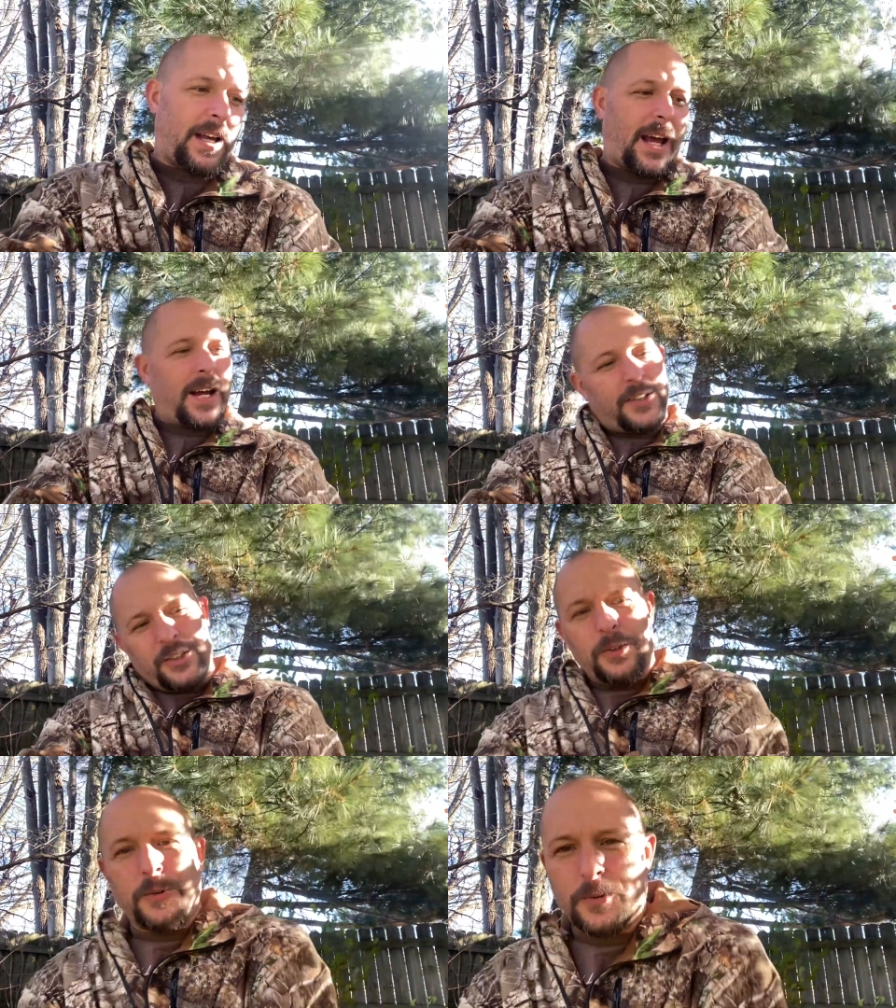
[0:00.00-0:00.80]
Are
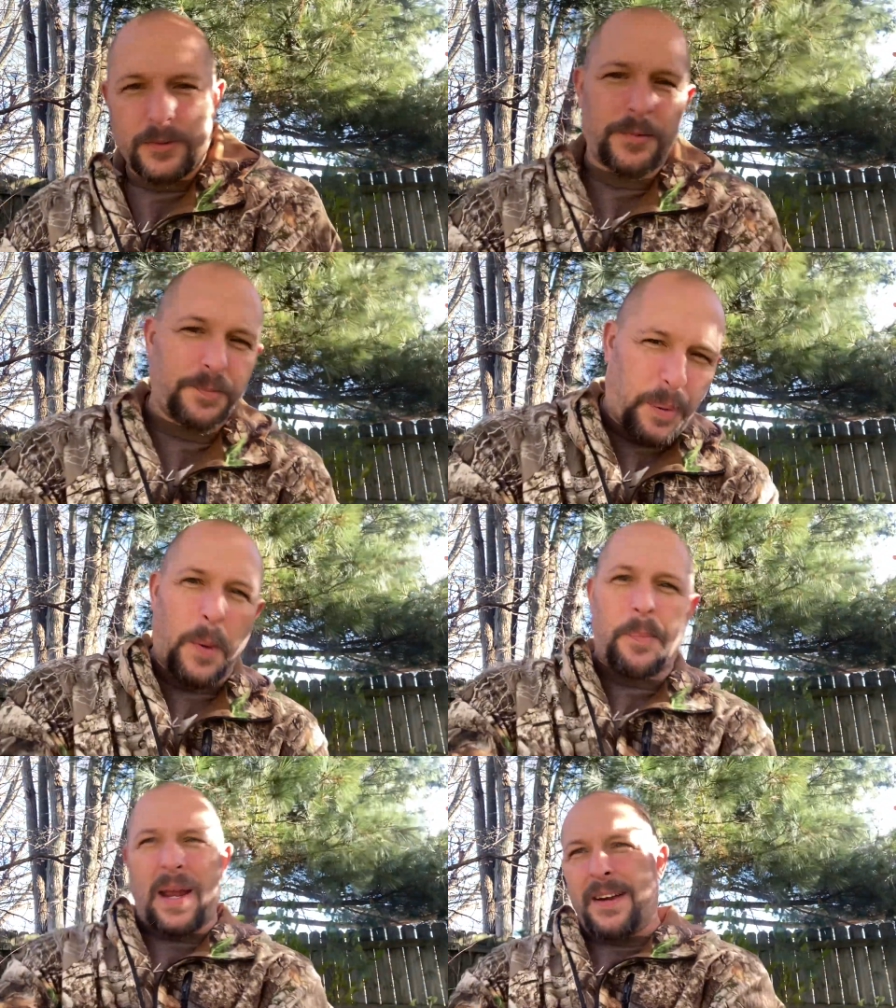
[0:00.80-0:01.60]
you
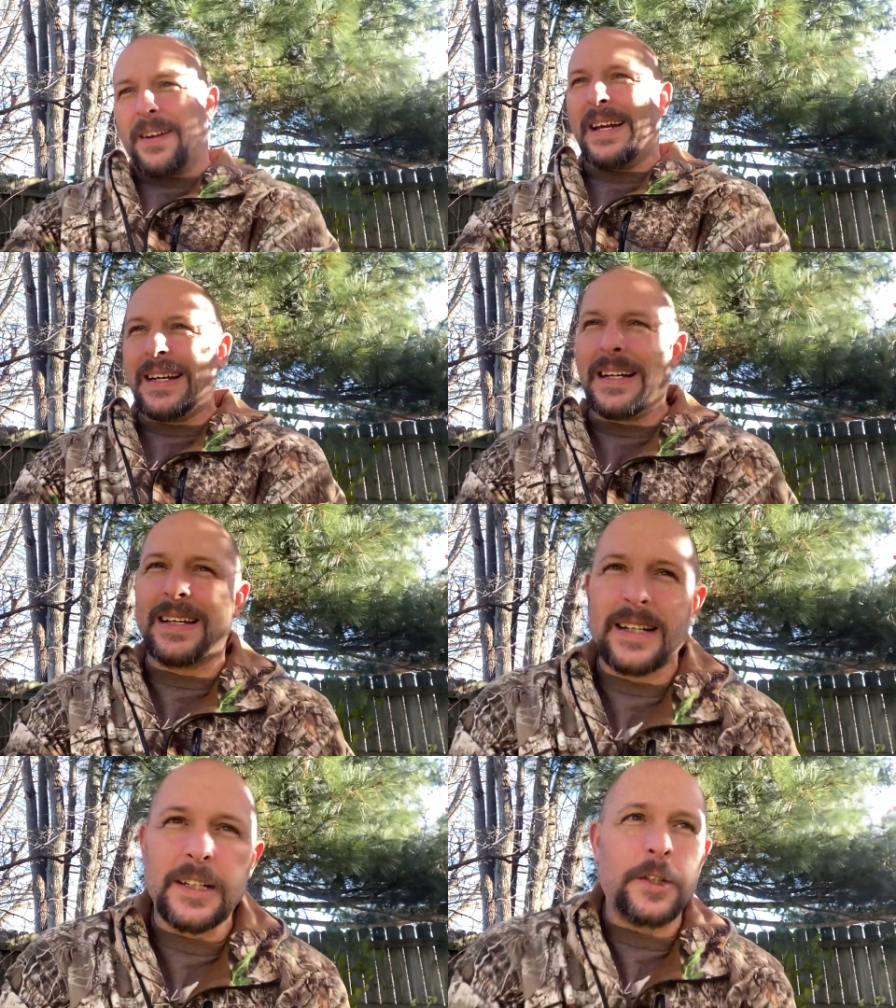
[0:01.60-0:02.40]
preparing?
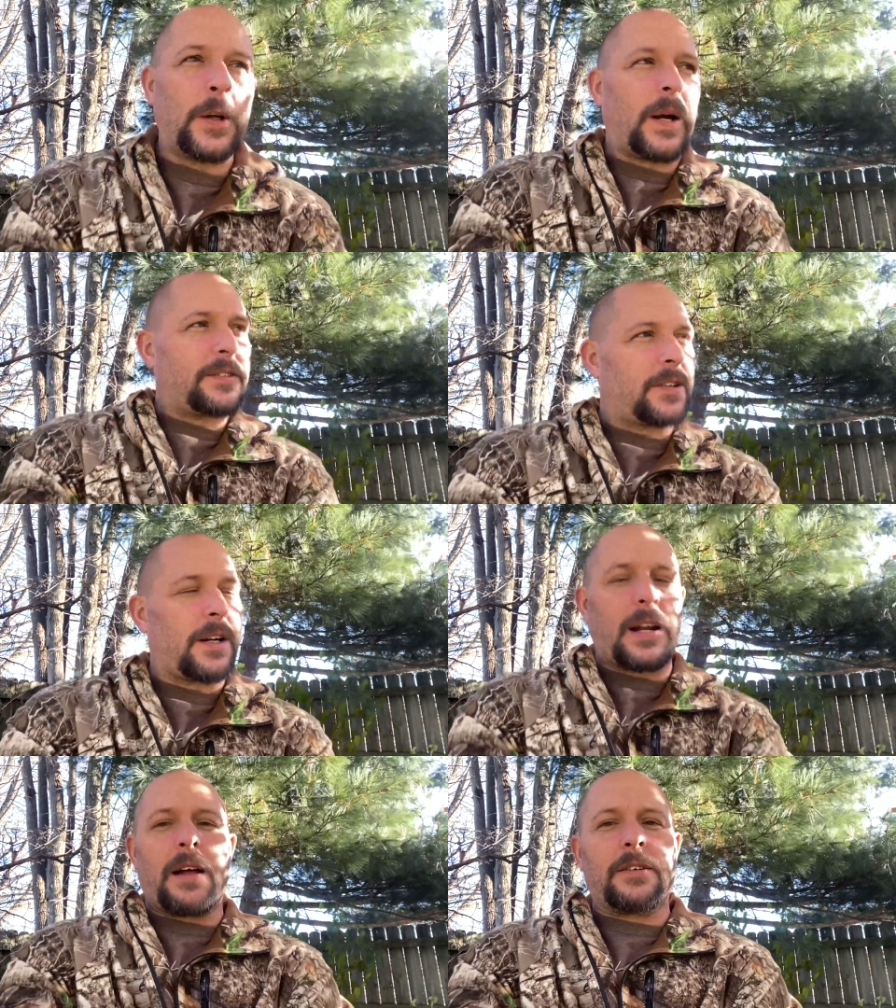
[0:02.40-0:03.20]
You know, I
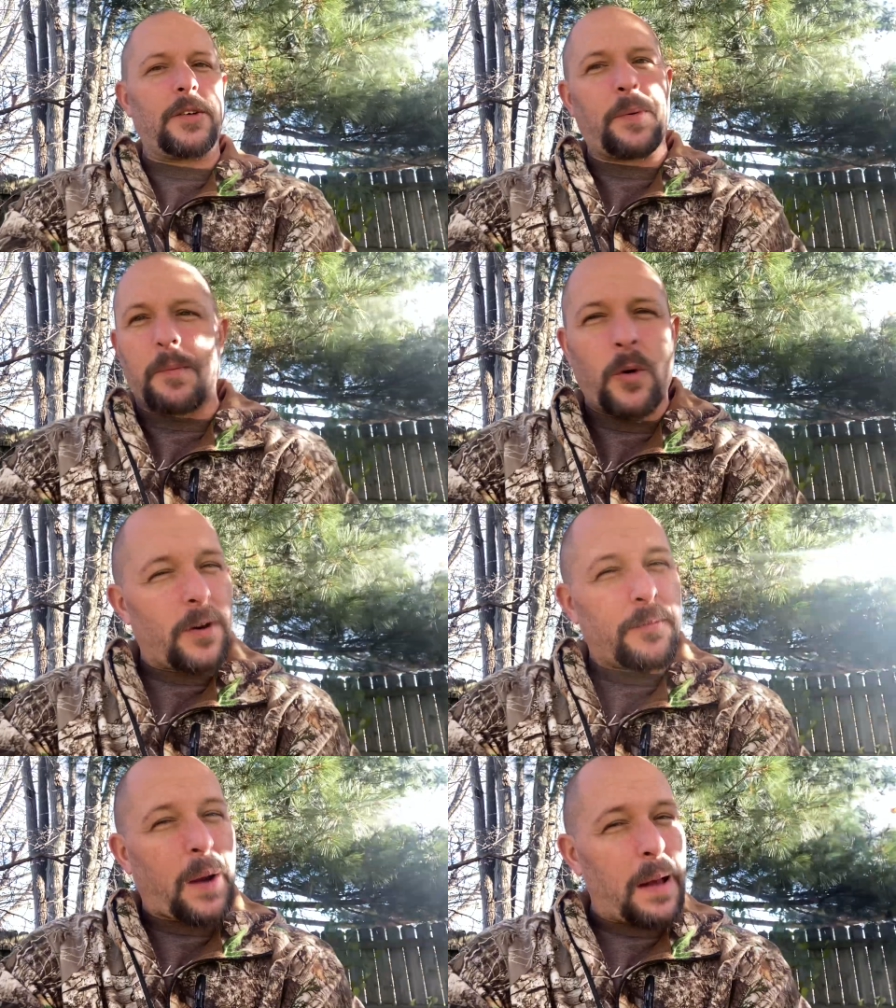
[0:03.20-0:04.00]
started out a little bit more
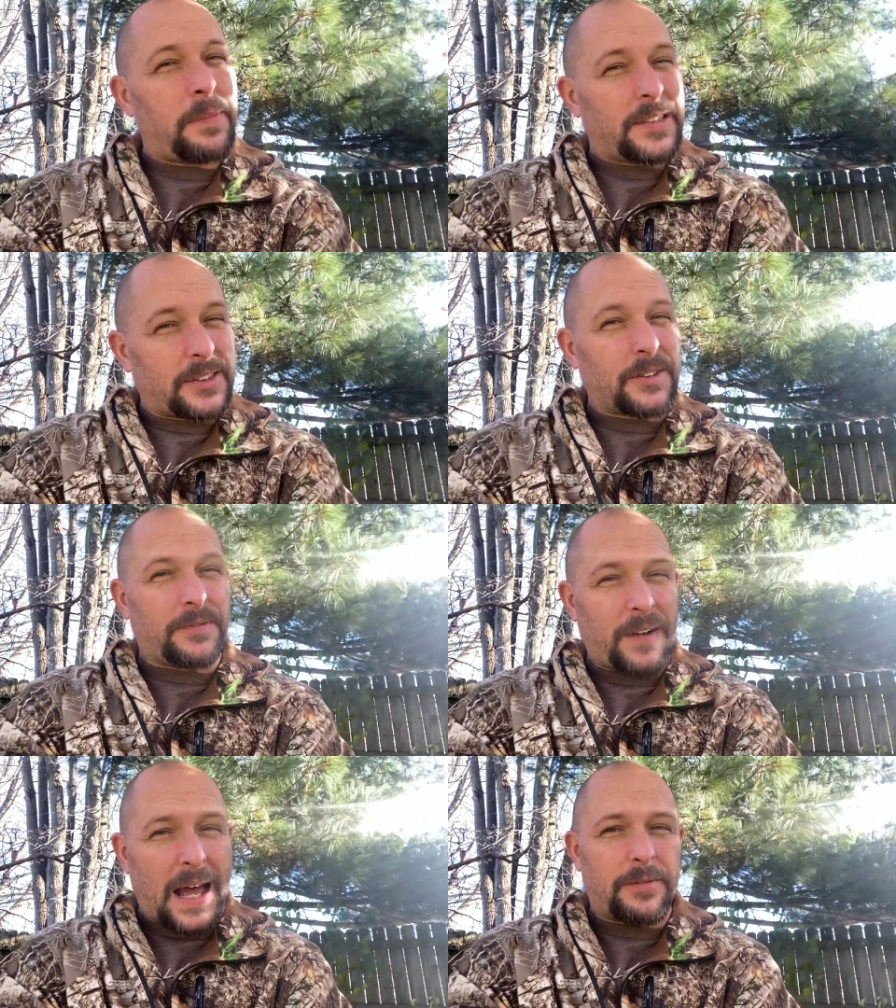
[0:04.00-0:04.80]
of probably a
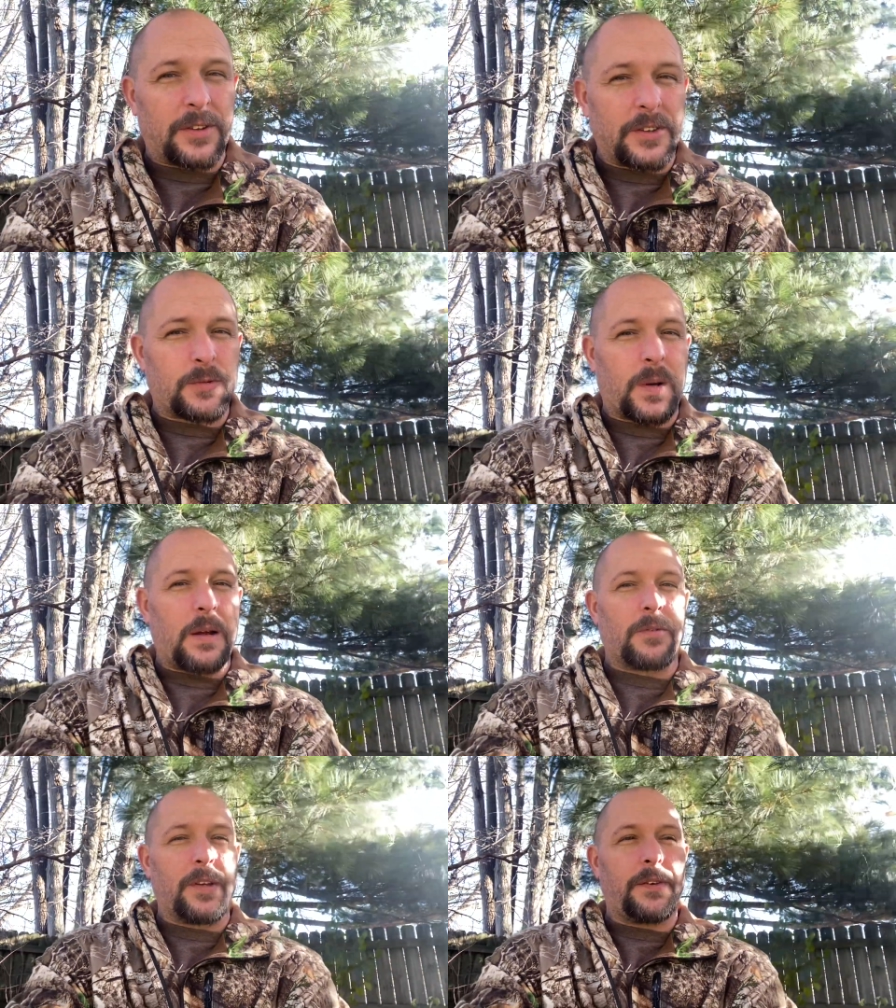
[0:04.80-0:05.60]
survivalist when I
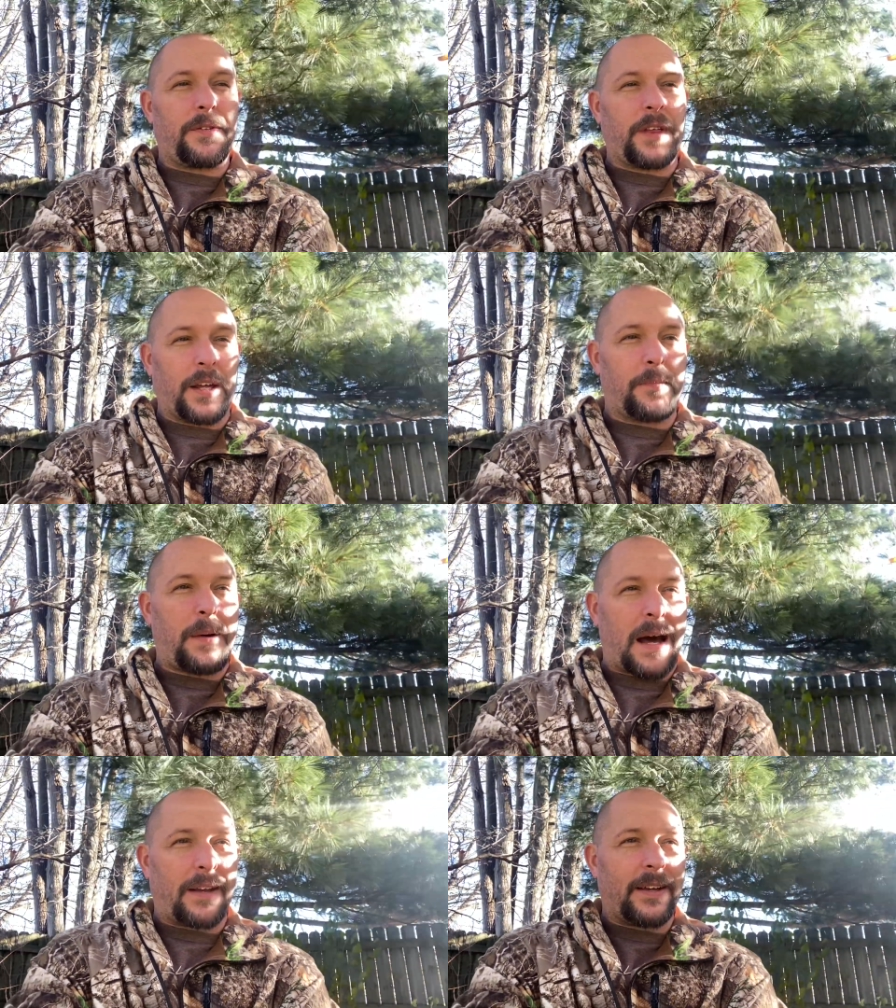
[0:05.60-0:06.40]
really think
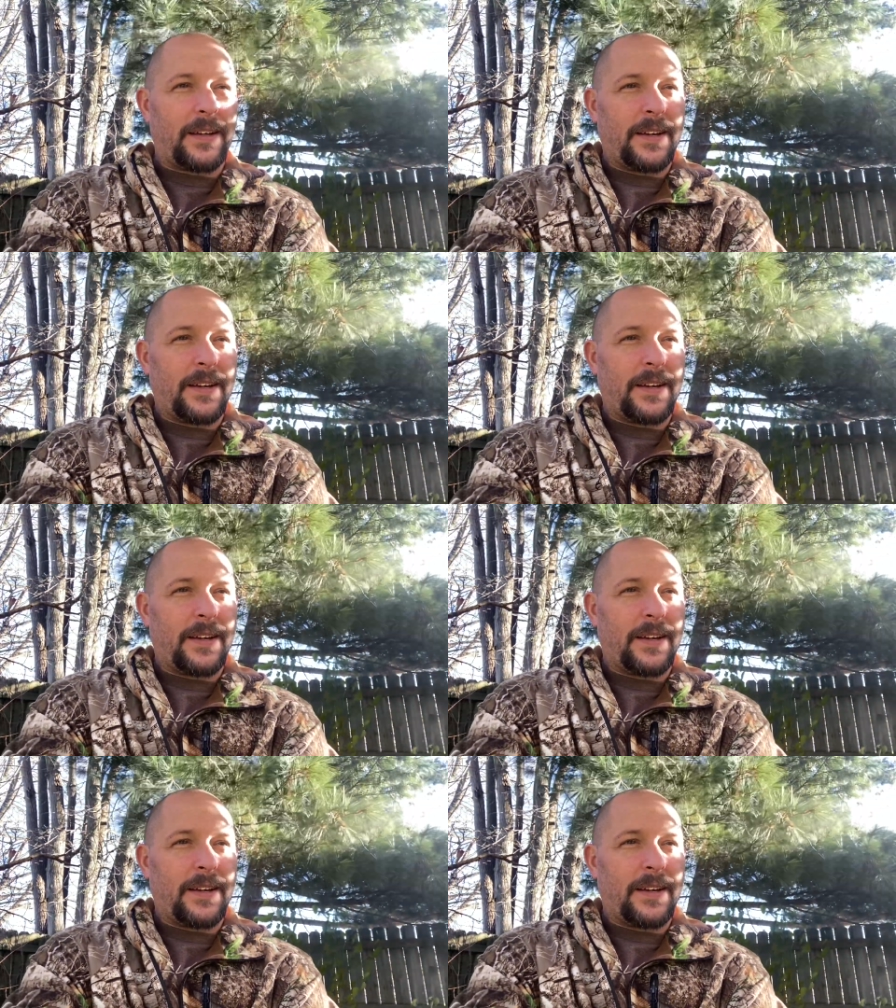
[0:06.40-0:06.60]
about it.